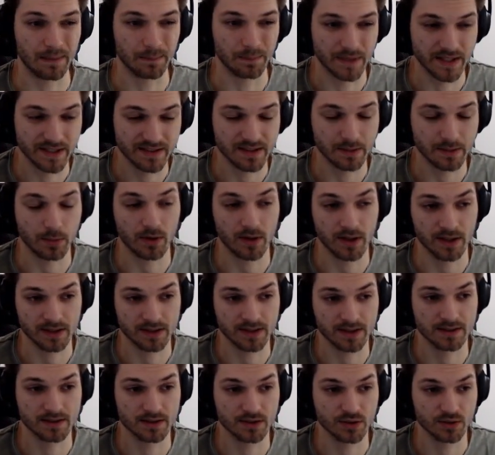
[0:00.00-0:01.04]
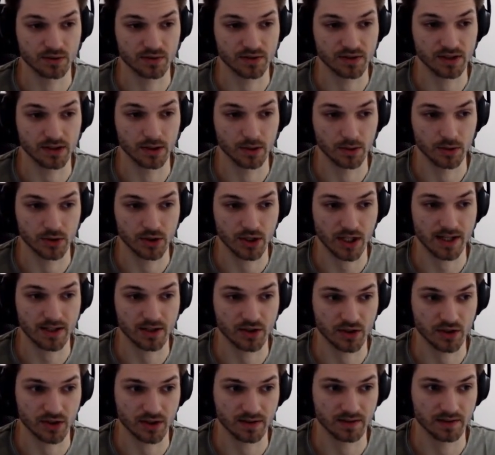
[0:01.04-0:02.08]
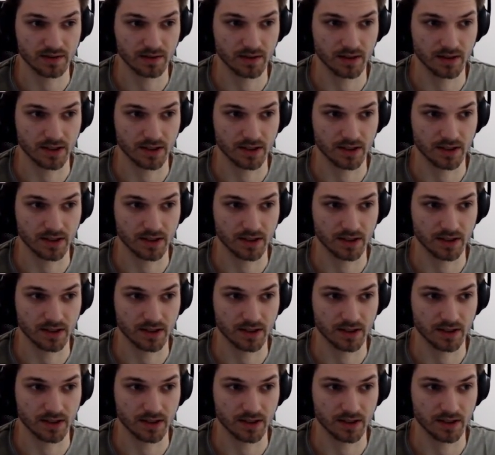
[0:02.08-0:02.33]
disappointed to see no changes